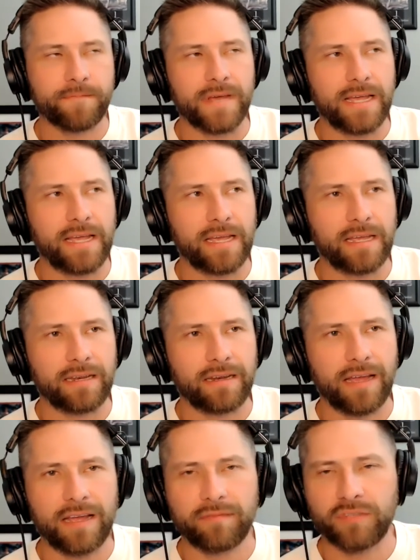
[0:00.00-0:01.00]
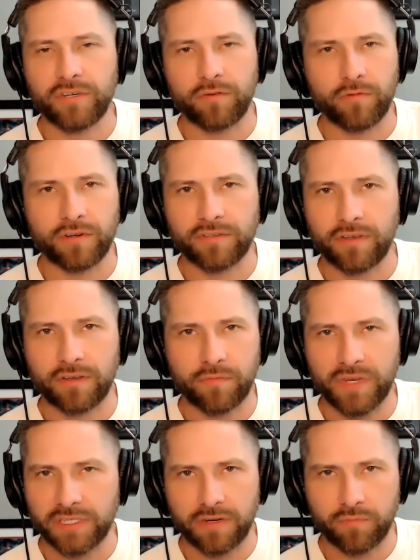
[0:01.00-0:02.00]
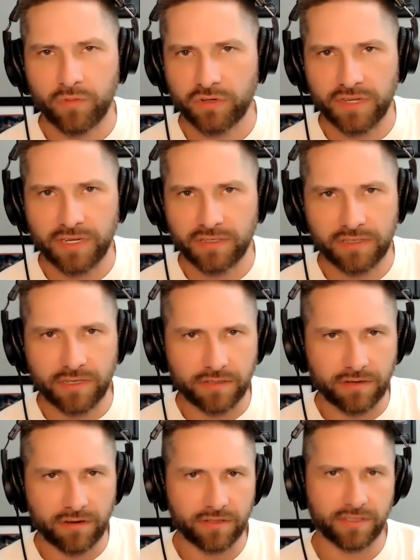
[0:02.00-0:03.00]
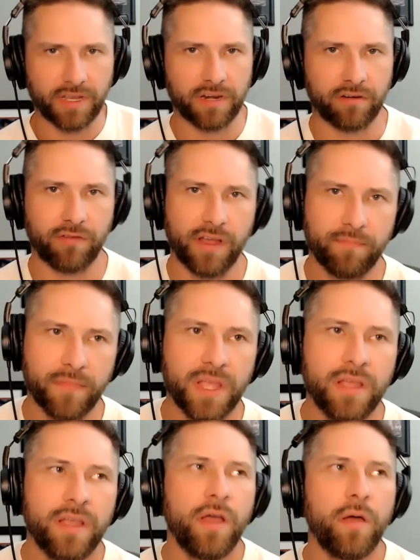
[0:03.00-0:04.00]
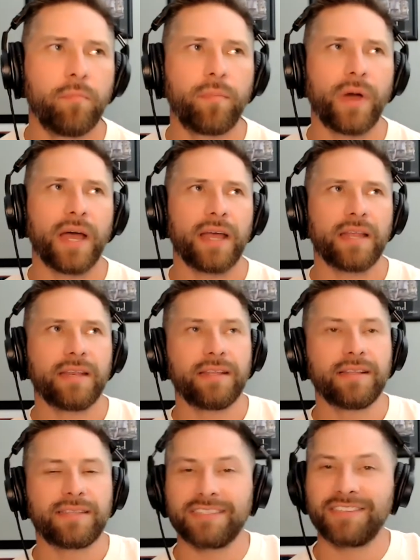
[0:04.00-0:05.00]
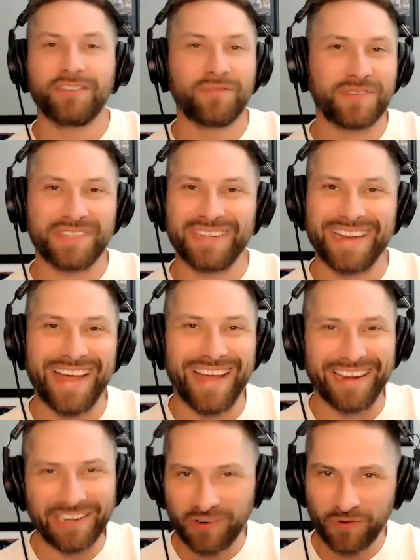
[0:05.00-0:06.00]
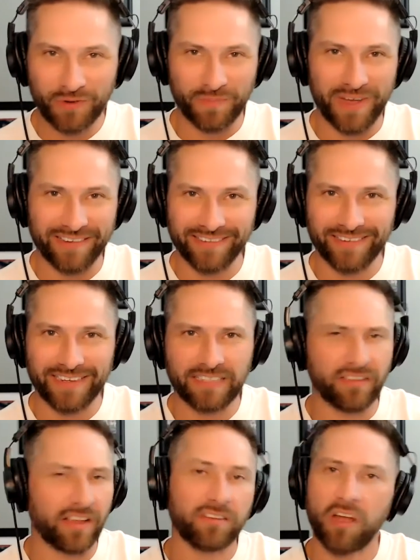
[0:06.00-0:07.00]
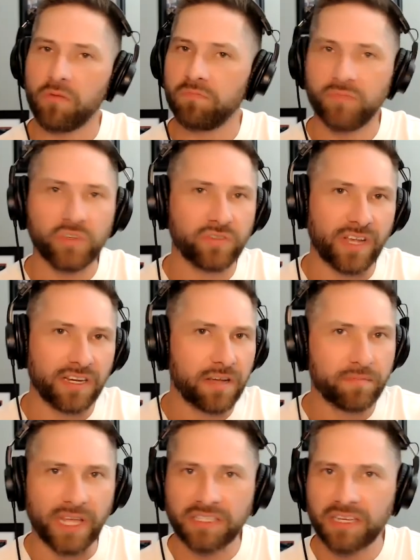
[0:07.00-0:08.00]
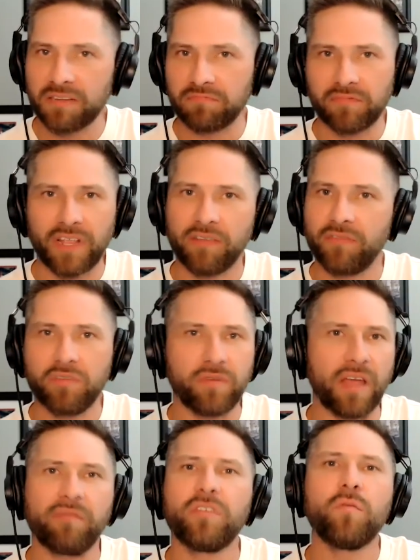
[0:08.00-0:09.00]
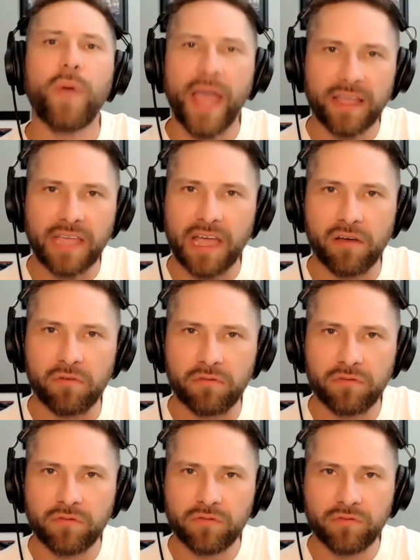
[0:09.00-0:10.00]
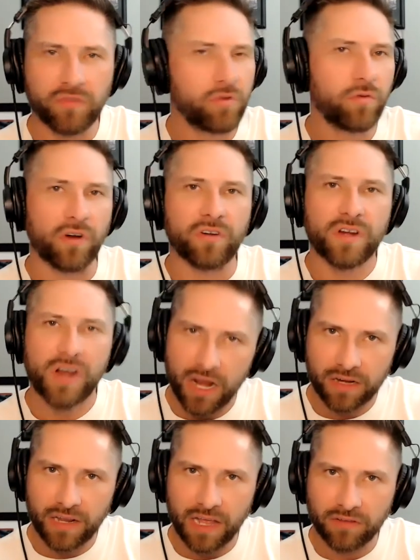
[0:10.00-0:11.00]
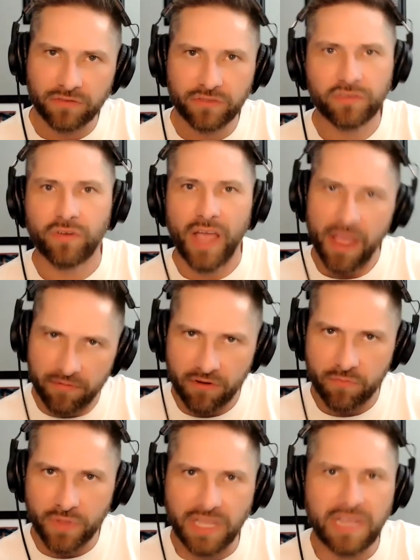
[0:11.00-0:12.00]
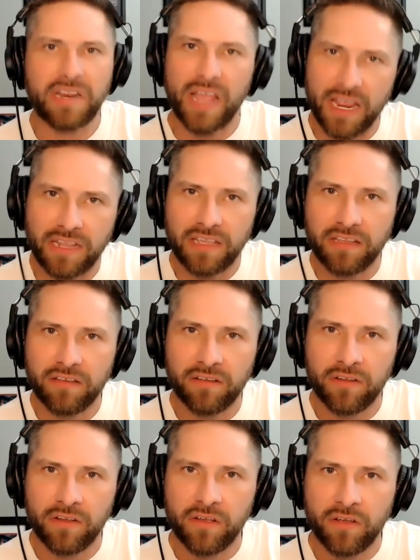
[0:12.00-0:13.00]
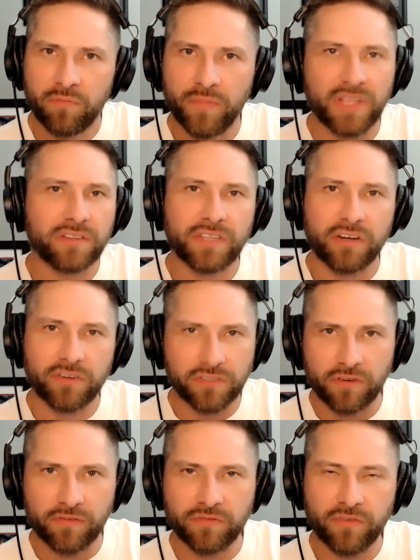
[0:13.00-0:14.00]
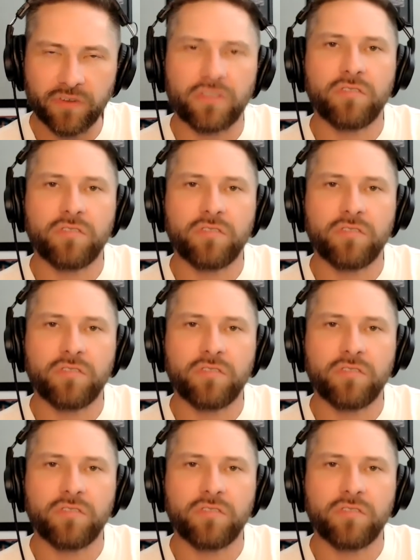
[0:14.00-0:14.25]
And I'm sure it works on commission and percentages and all this kind of crap. But this dude was not cool about it. He's like, nope, you signed up, that's it. If you back out, you are not allowed to ever be in any military service for the